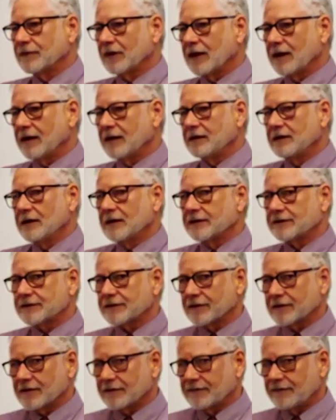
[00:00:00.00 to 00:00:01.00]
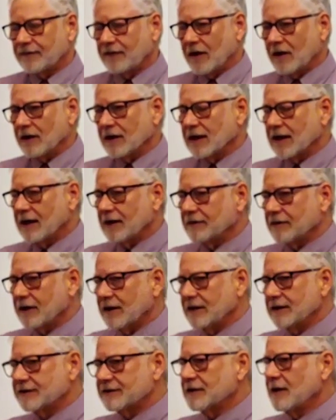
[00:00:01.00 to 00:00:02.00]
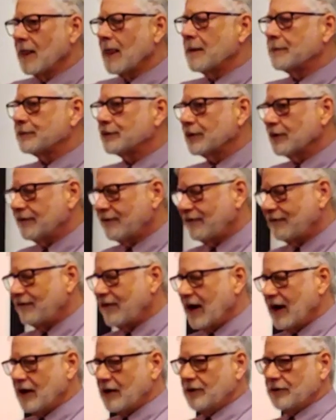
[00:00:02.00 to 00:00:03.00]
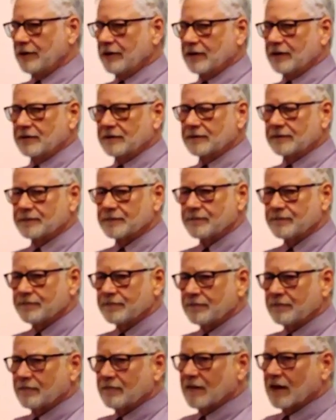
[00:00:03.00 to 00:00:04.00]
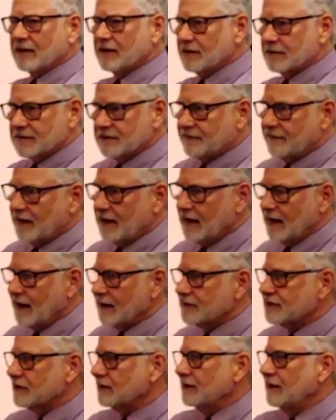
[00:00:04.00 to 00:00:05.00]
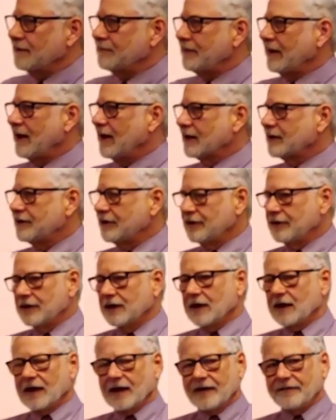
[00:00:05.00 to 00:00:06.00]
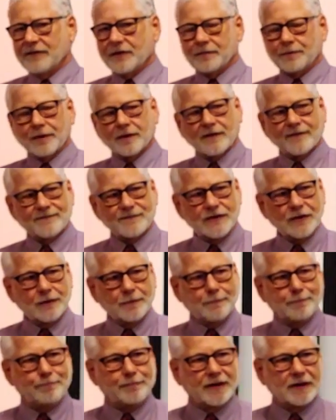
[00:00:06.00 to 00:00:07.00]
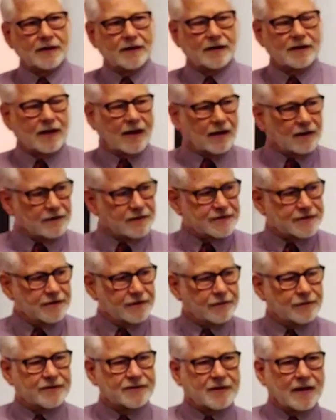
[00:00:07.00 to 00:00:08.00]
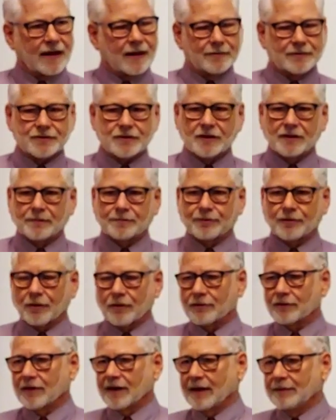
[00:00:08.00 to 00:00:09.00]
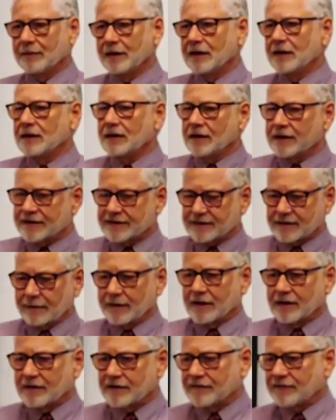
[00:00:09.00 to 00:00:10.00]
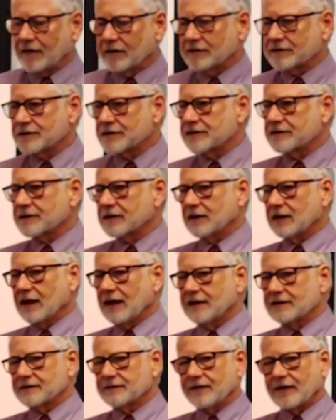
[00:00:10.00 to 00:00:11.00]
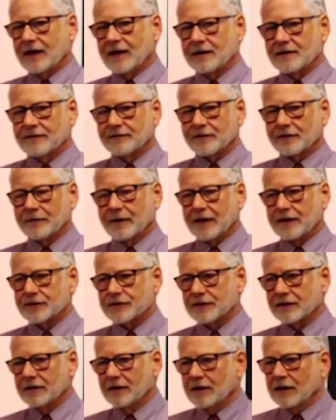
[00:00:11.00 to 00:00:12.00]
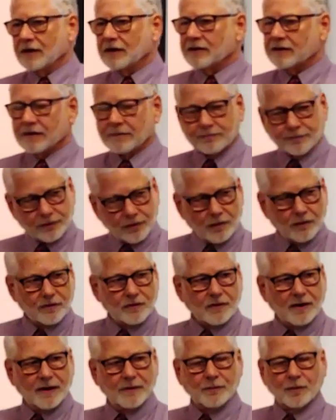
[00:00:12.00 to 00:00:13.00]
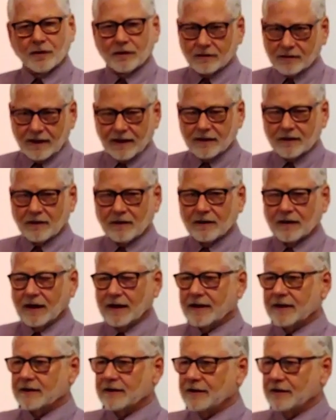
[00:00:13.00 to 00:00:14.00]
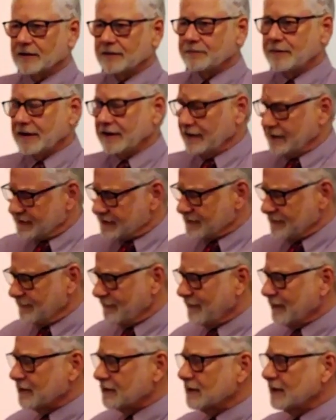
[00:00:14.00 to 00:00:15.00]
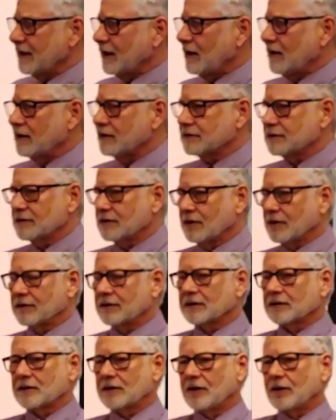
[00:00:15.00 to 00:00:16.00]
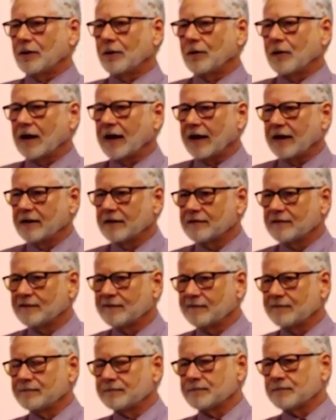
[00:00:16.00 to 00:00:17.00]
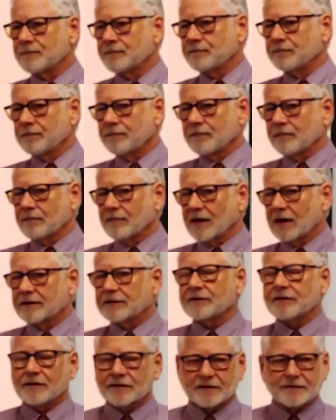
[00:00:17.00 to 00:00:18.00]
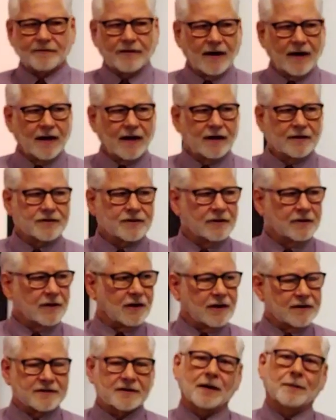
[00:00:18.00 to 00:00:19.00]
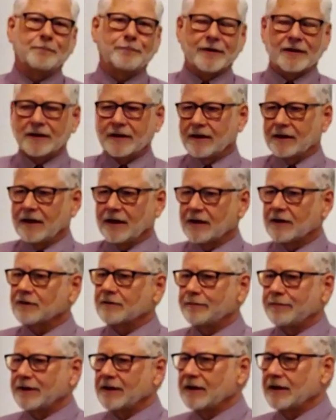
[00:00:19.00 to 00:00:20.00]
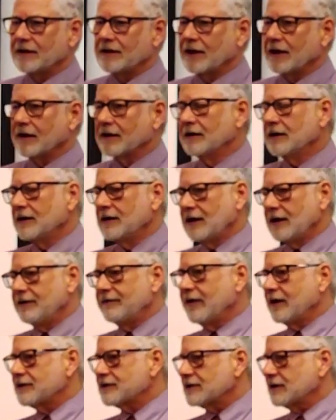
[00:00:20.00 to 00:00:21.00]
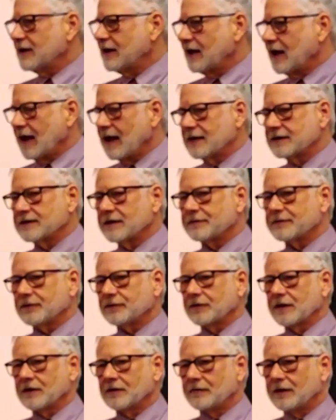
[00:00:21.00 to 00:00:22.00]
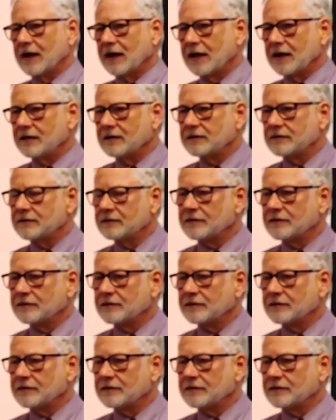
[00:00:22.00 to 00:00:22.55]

Okay? So the fallout is profound. There's a financial impact too. If you put a few billion dollars into establishing a program, somebody divulges the classified information, the program will, in all likelihood, be severely altered or it'll go away. So there's a financial loss, a billion here, a billion there. Eventually it adds up to real money.